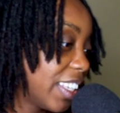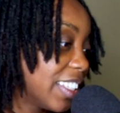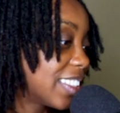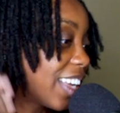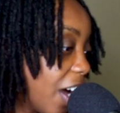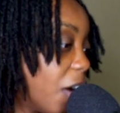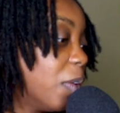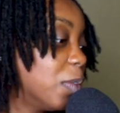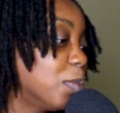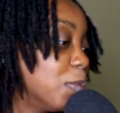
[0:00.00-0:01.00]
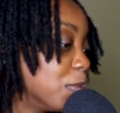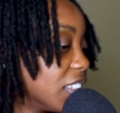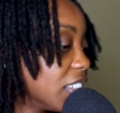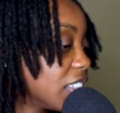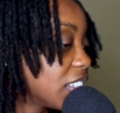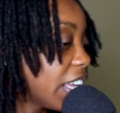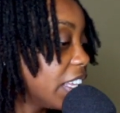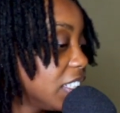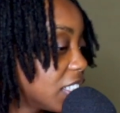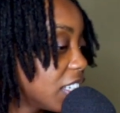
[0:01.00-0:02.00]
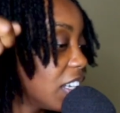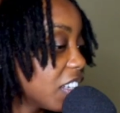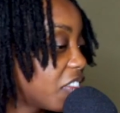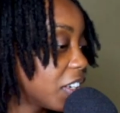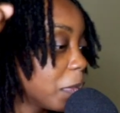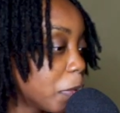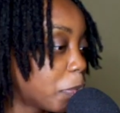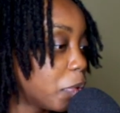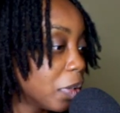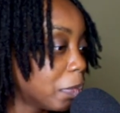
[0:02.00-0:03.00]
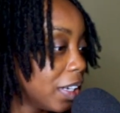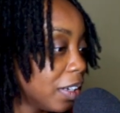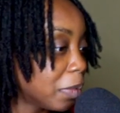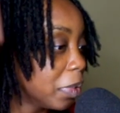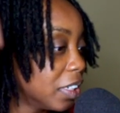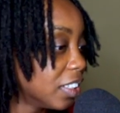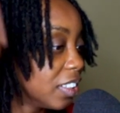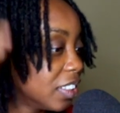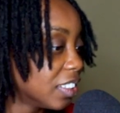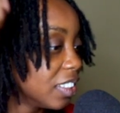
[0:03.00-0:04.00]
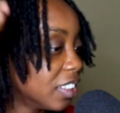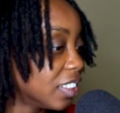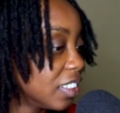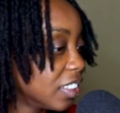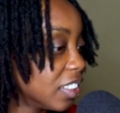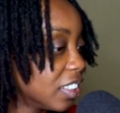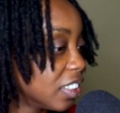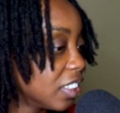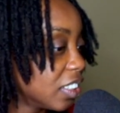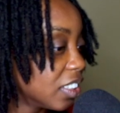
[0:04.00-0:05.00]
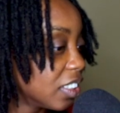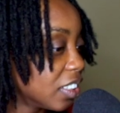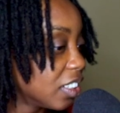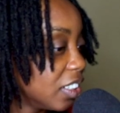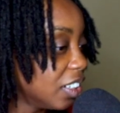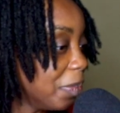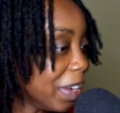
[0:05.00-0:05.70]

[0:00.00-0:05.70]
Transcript: gone. Can he tug for them to pull him up? Oh my